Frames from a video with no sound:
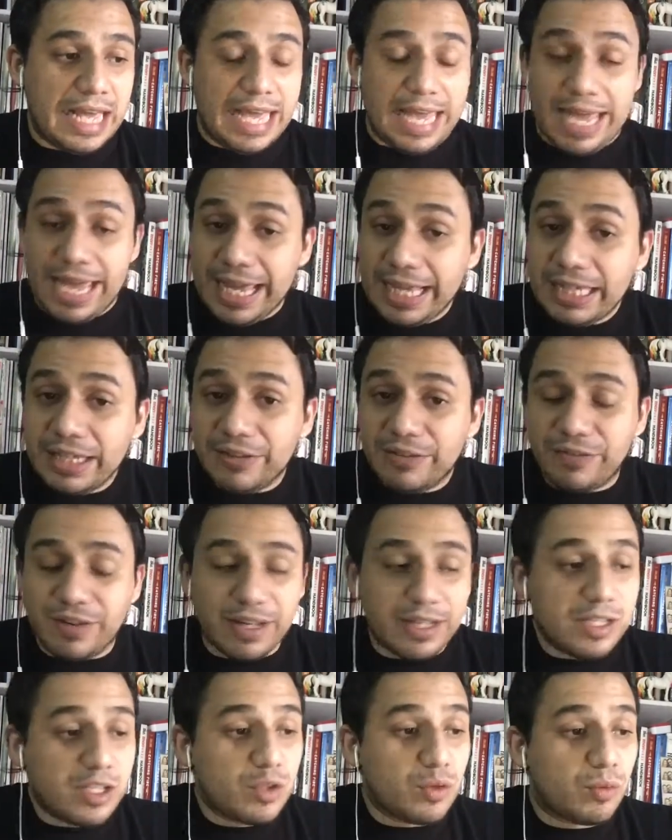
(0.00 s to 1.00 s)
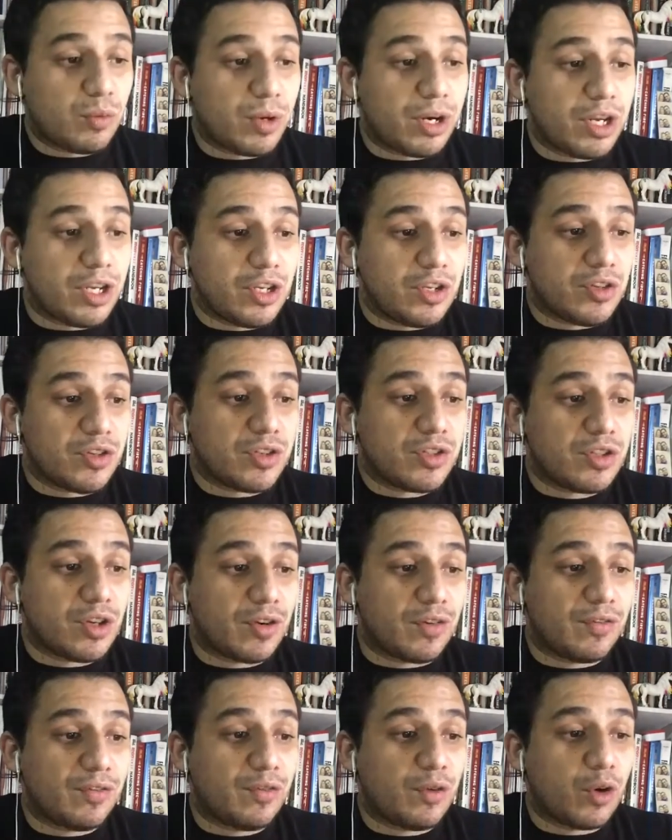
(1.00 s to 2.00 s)
Elephants were used
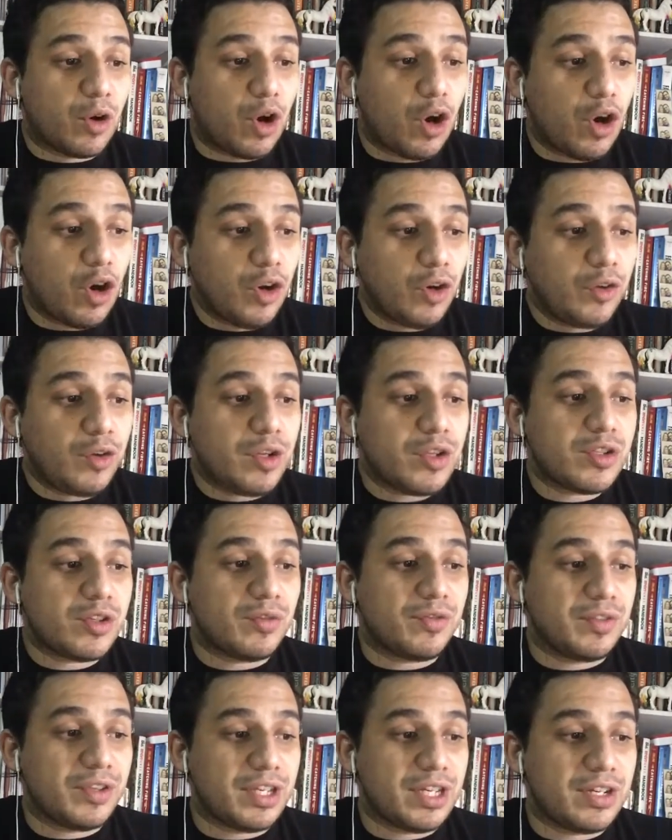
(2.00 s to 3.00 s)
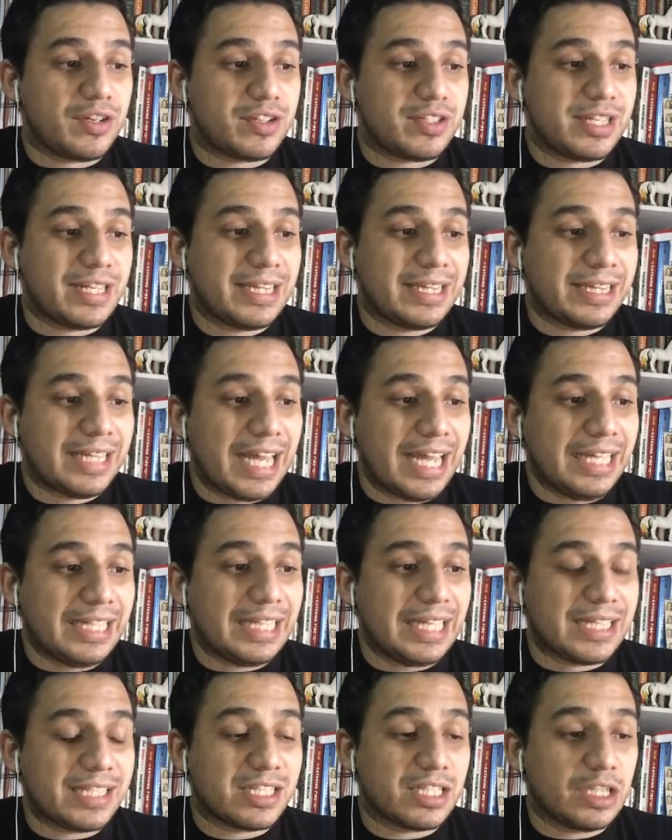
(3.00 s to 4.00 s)
for hundreds of years in
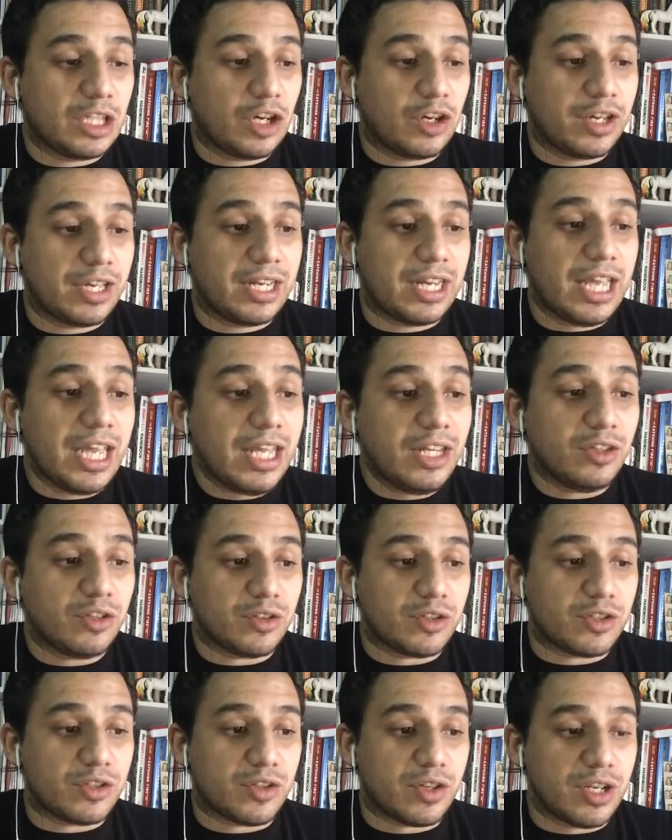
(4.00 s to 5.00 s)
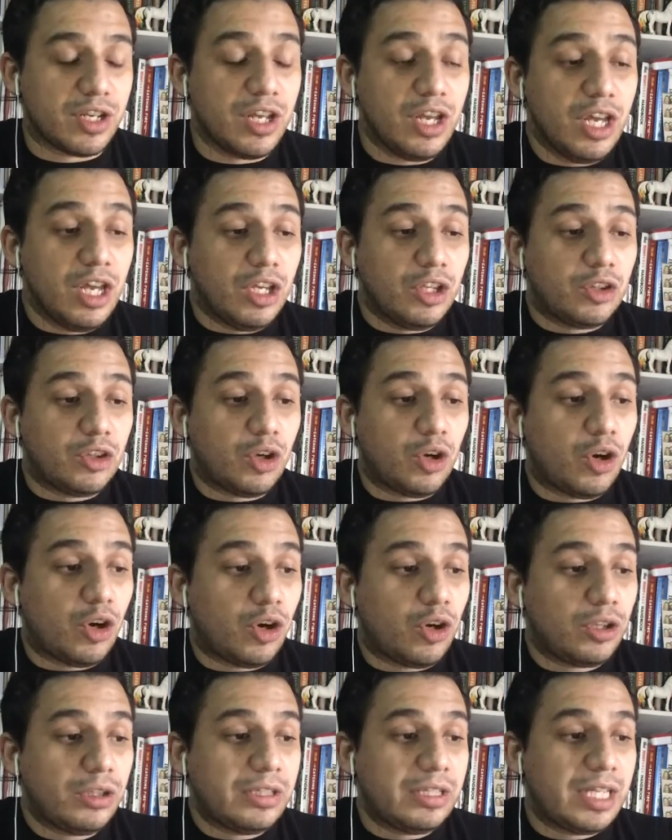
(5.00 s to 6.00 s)
Thailand's logging industry to
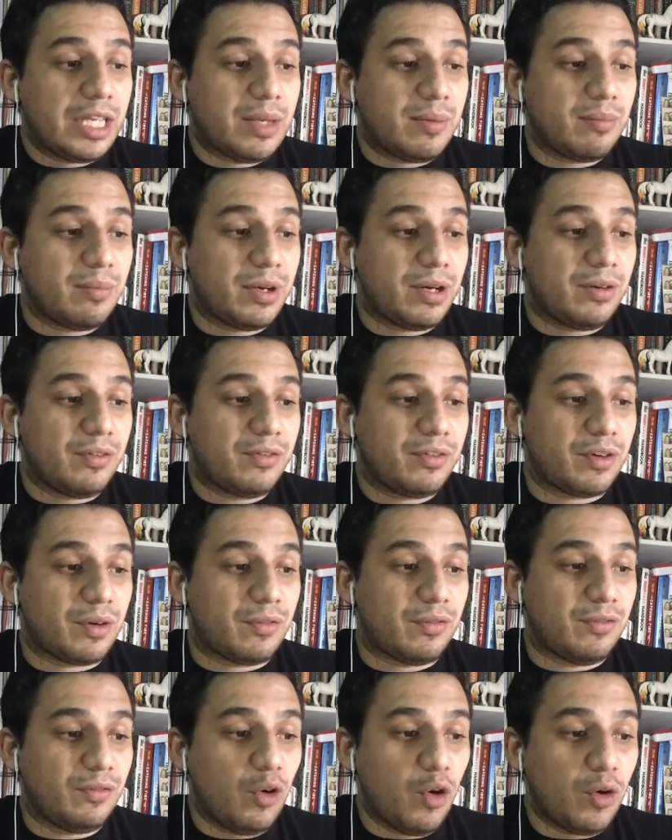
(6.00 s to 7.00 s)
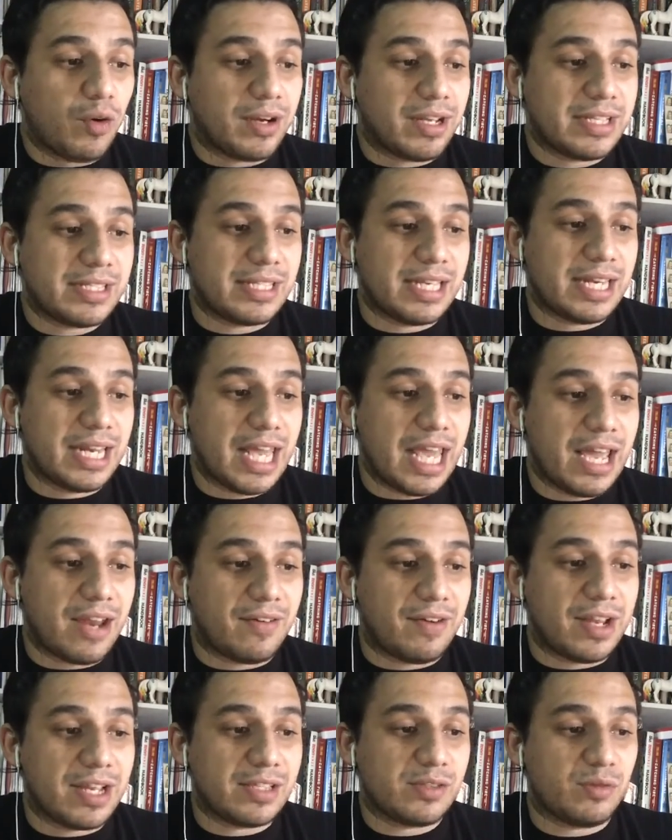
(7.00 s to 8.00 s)
haul timber from forests in
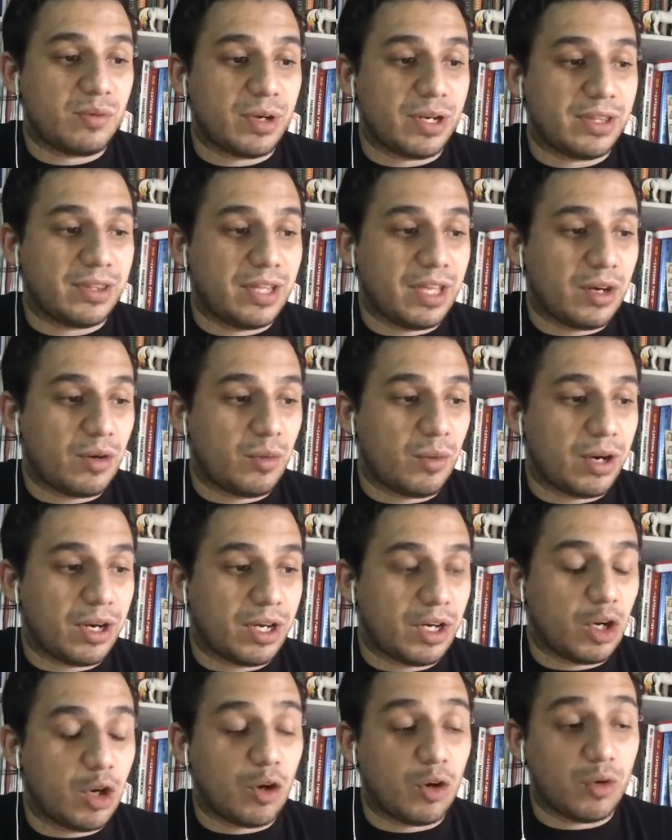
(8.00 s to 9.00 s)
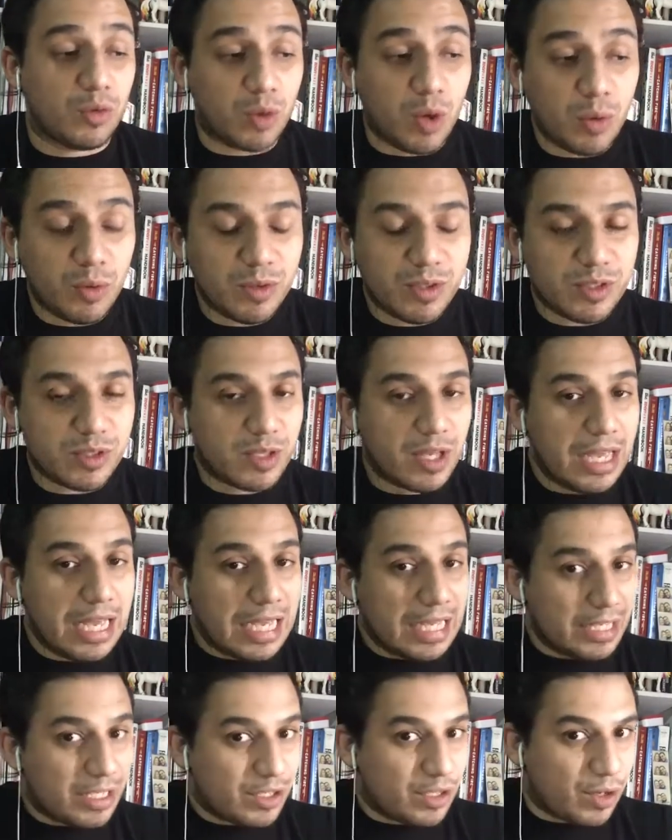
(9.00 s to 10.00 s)
areas where there were no roads.
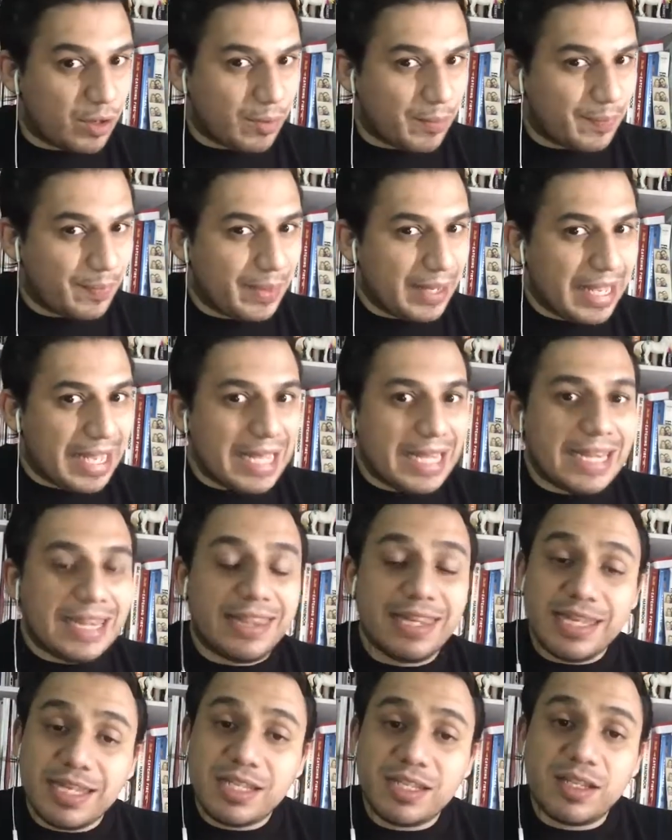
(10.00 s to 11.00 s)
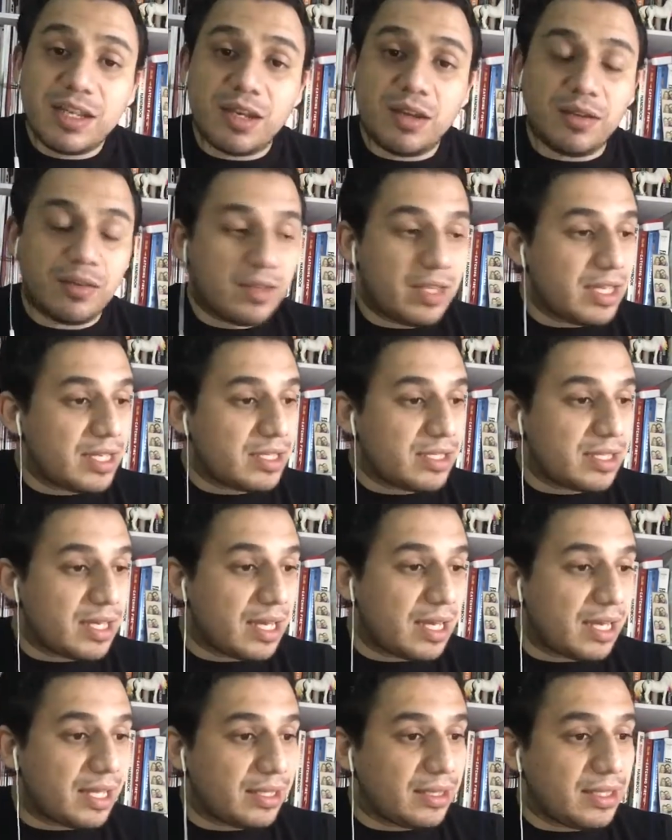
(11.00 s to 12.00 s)
So, these, these,
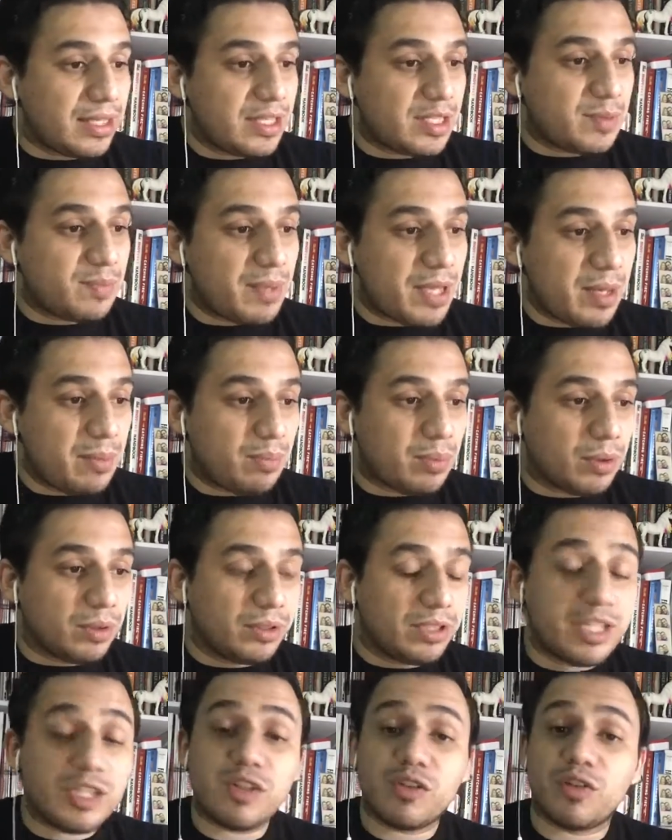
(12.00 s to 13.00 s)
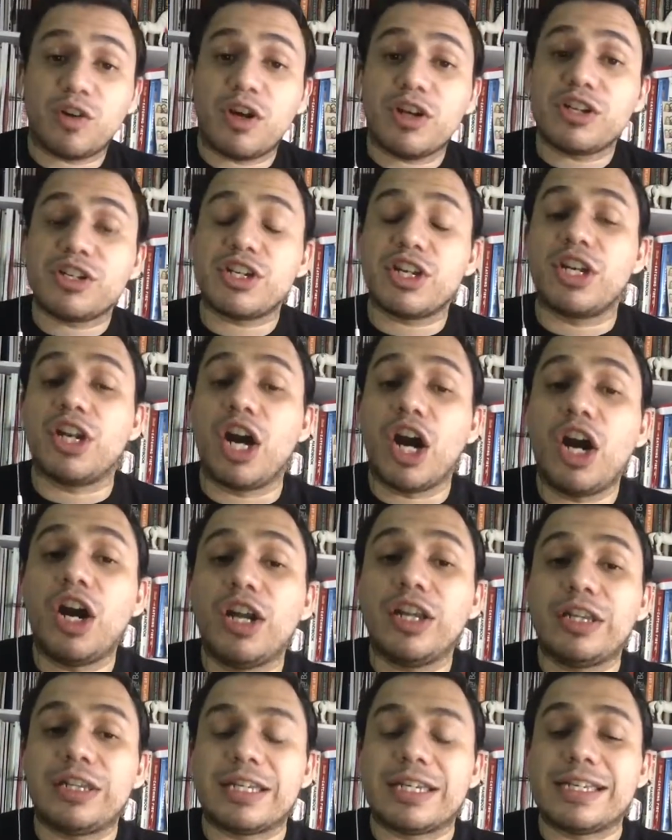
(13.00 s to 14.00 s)
uh, these people, these Russian
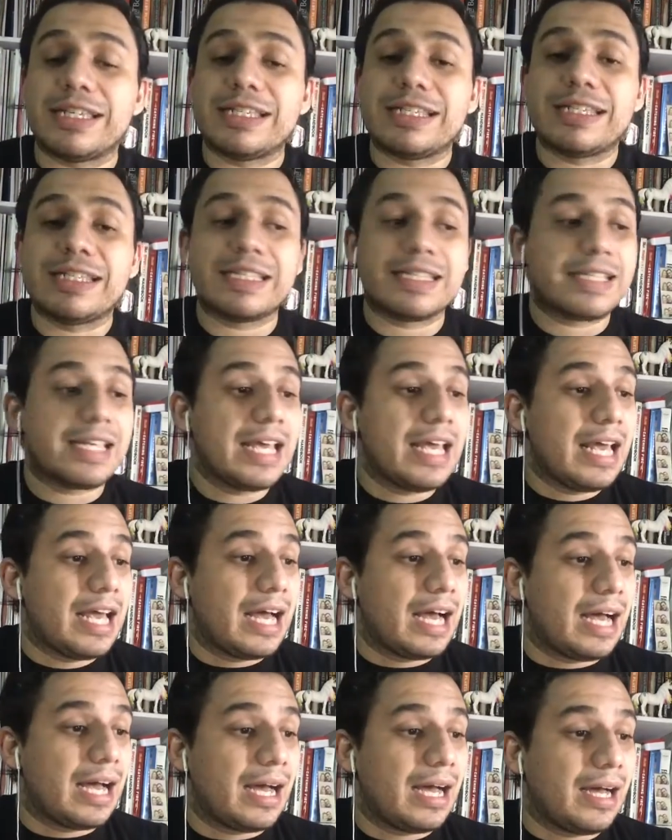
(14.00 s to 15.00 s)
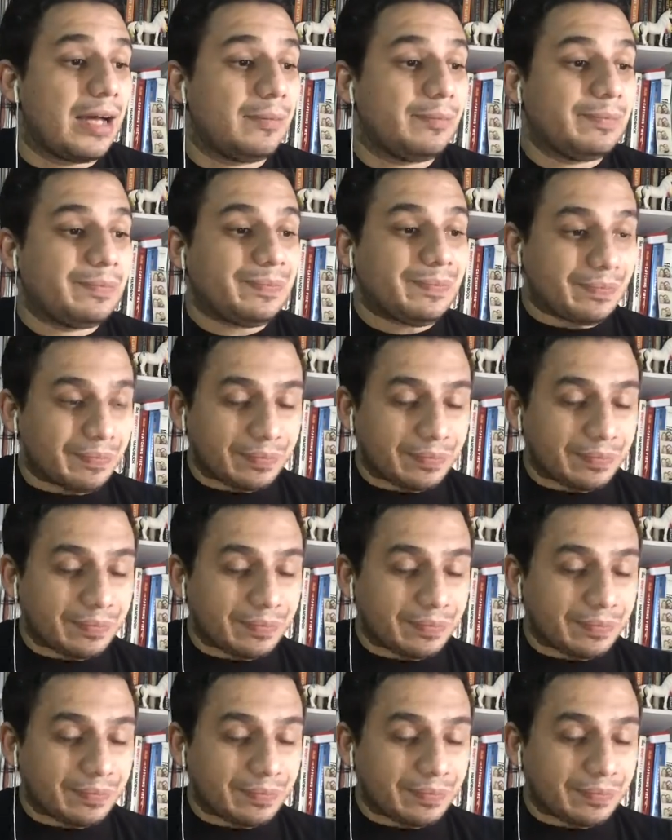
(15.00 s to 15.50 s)
artists, um,